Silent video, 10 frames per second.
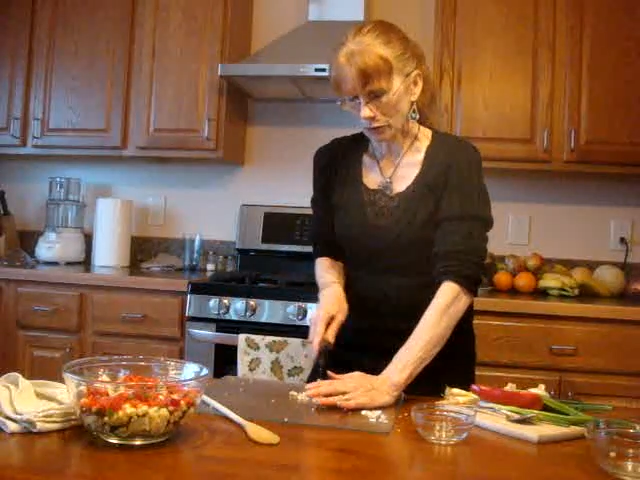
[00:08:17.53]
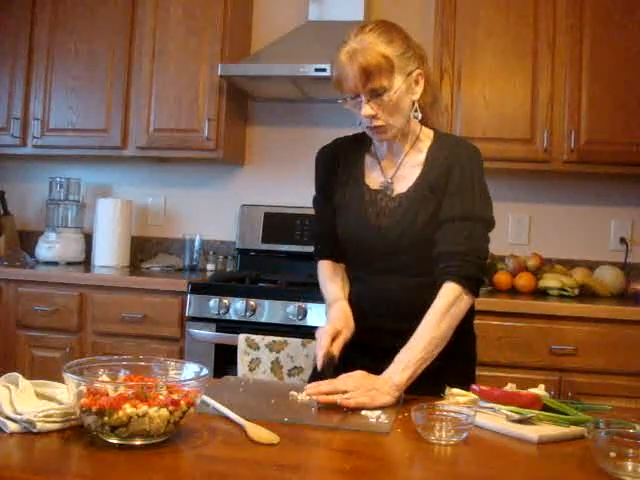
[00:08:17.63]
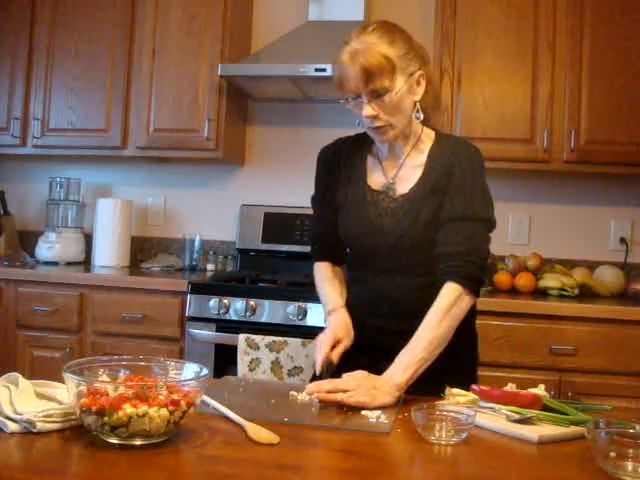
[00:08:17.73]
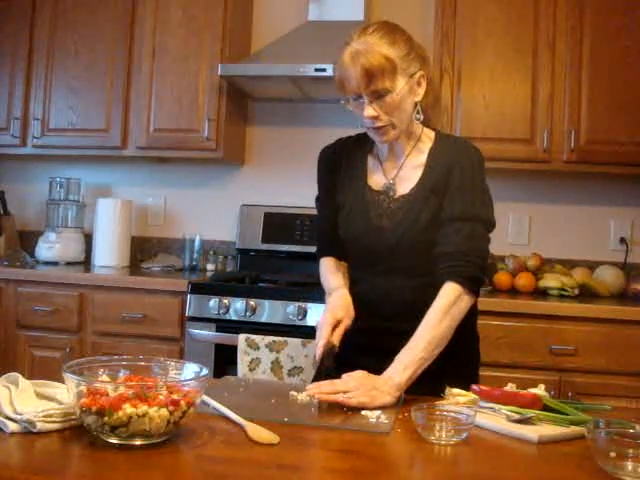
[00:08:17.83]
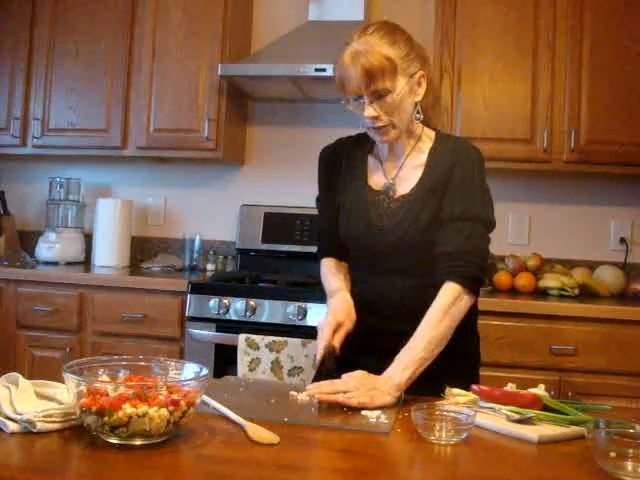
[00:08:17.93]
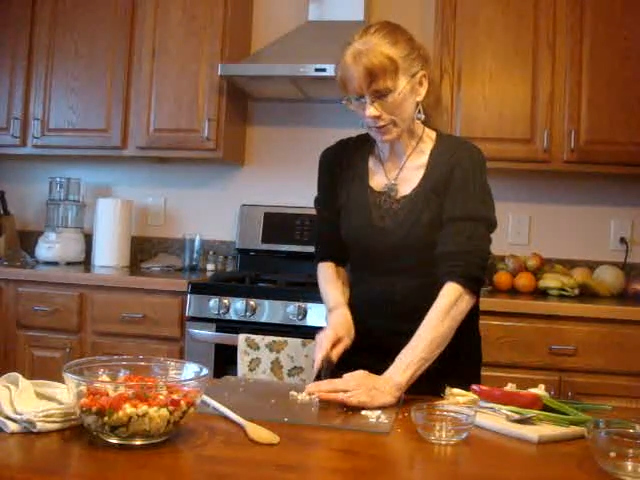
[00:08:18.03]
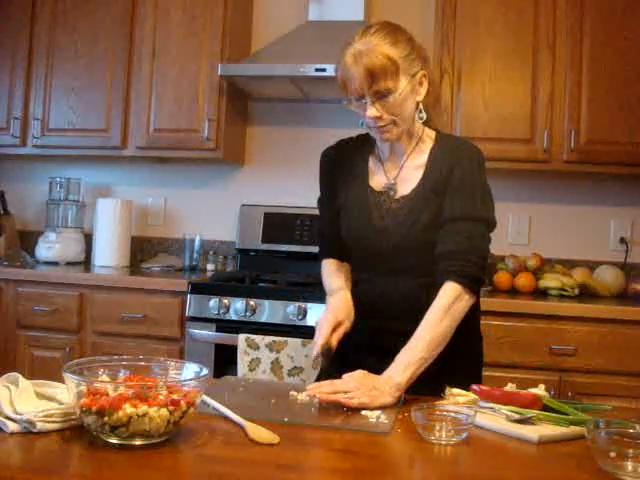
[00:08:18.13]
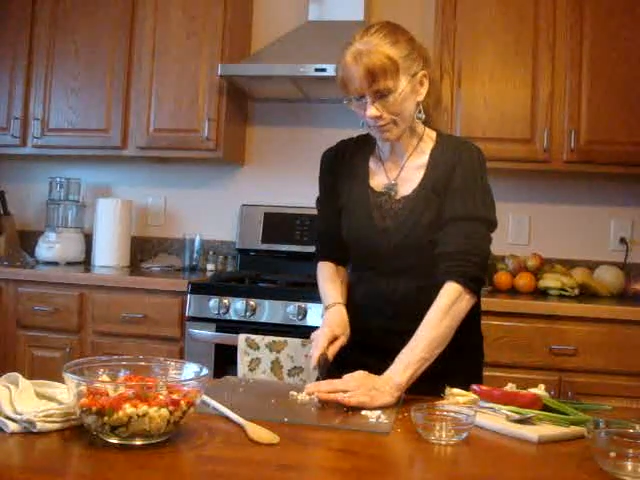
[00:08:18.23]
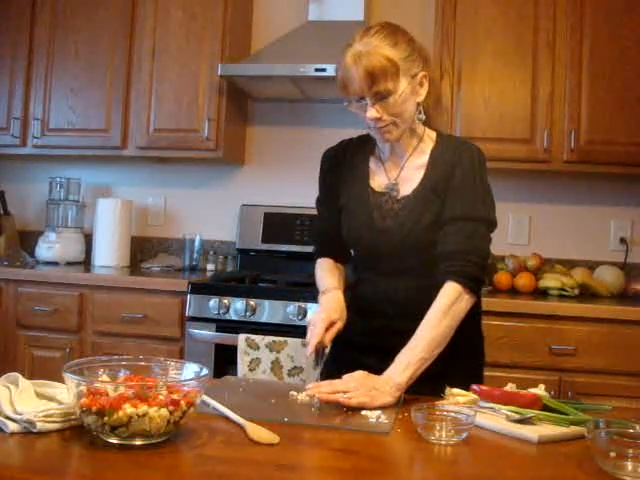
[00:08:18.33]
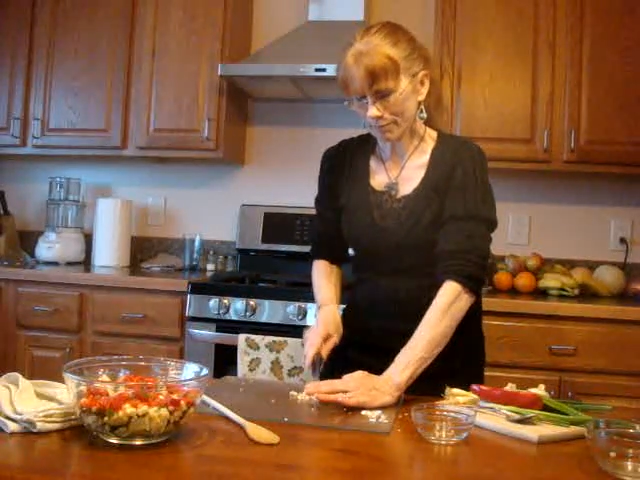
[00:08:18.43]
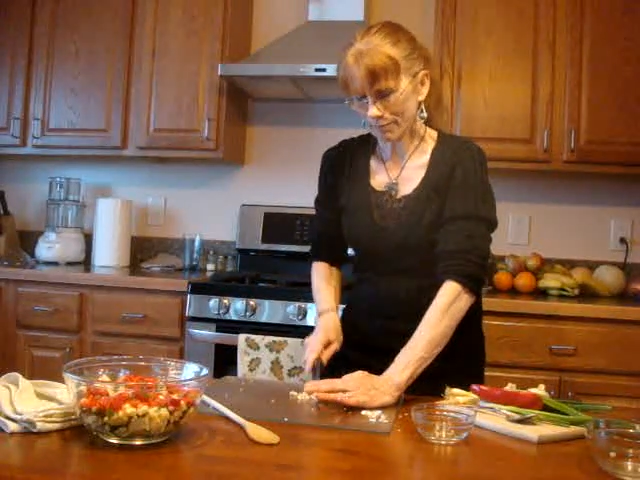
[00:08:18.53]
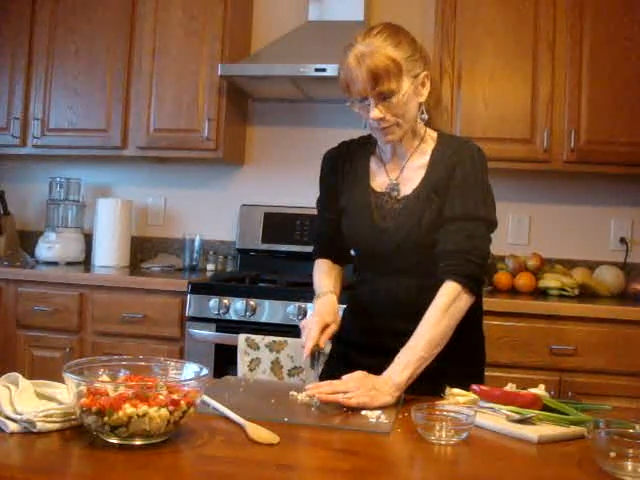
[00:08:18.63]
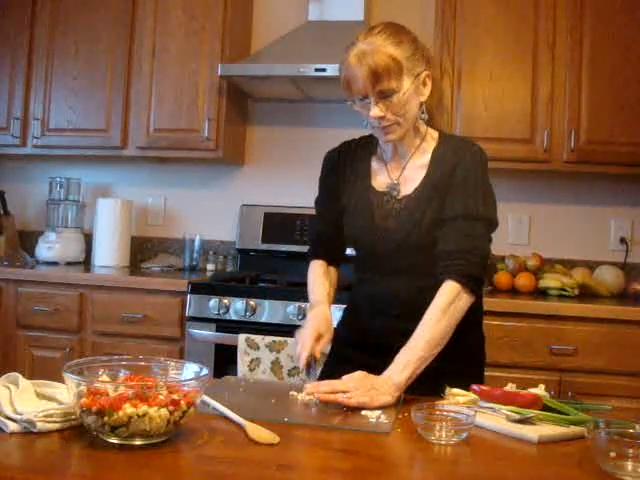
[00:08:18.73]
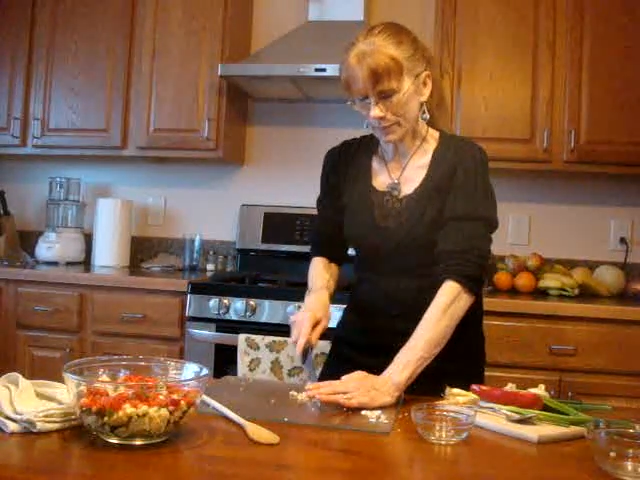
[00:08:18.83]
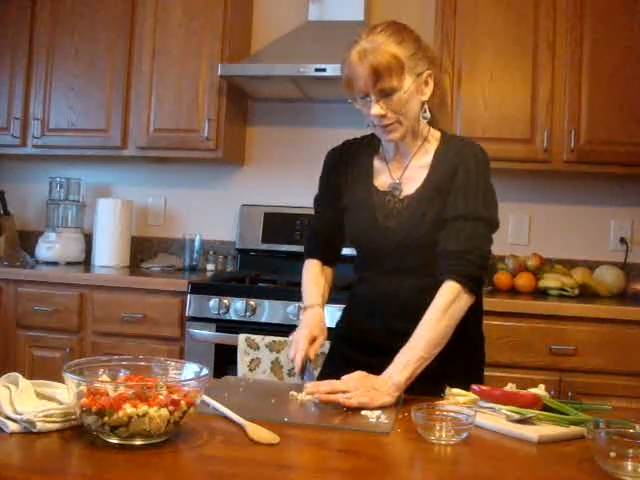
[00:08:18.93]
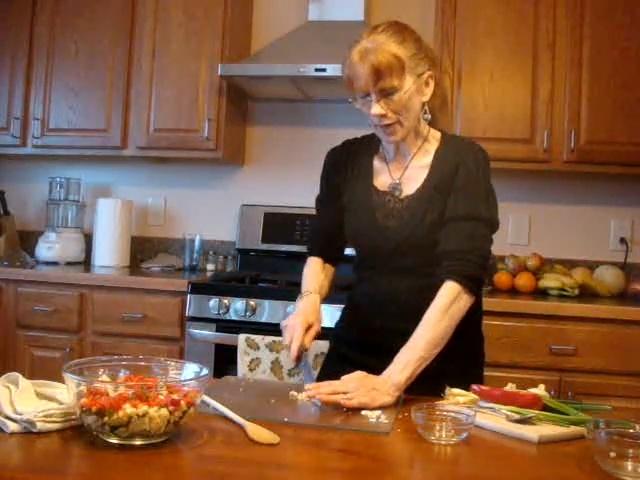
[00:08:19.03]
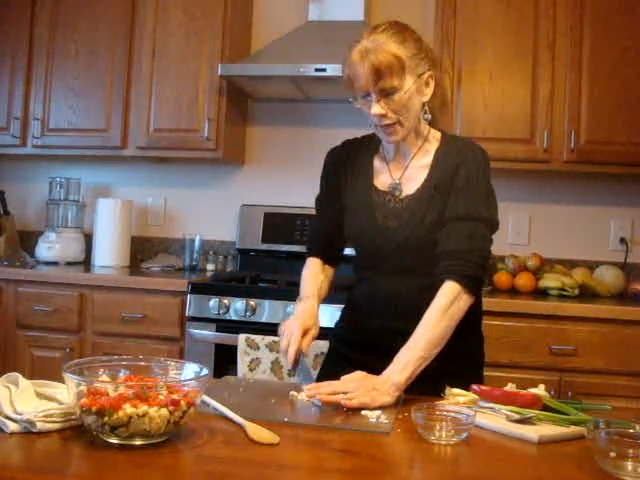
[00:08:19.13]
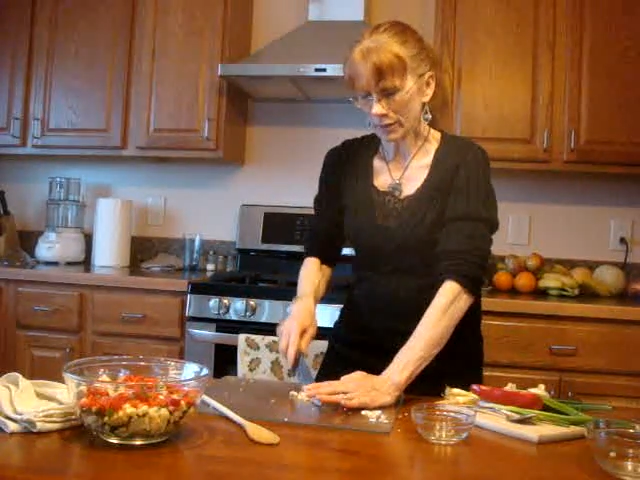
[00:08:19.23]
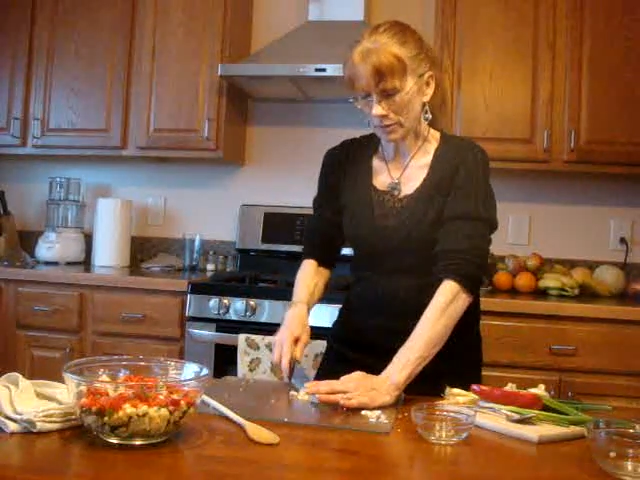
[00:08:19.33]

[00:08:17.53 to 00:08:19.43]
you want to set it